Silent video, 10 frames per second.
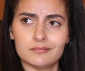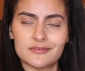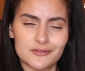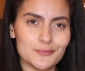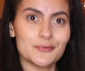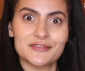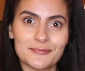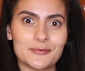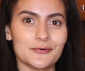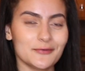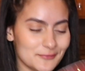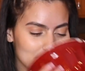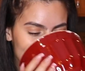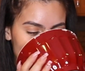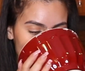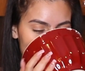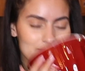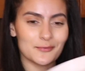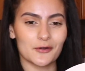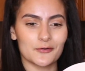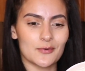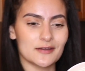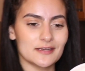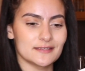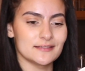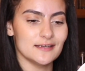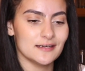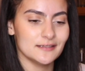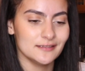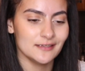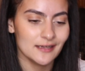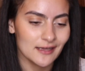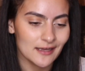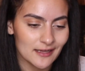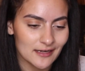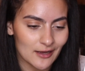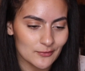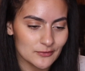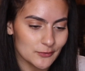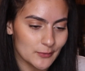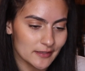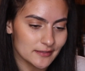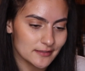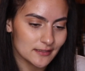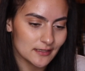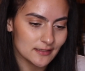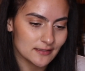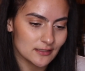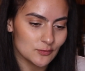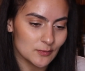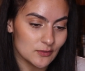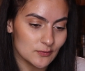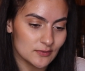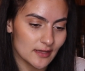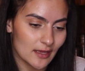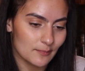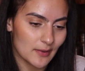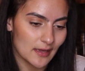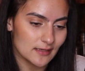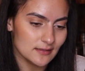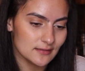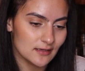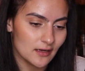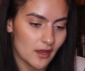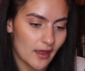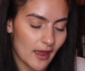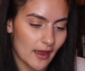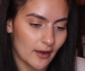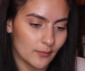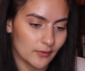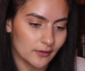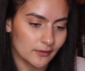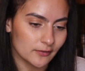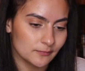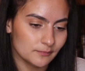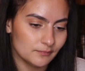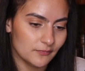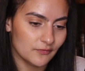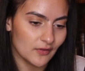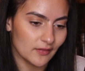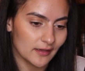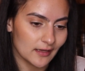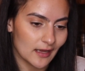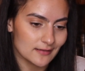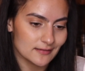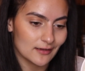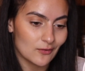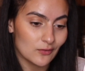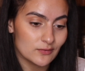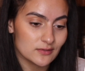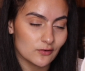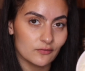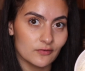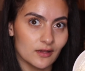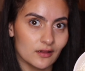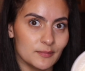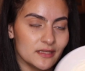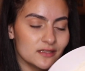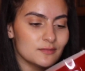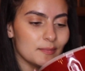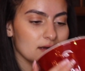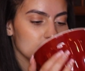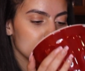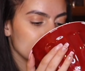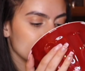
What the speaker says: Super simple. Part one is done. Now, as you can see, since we use that paste, our filling has like all those little vanilla bean specks.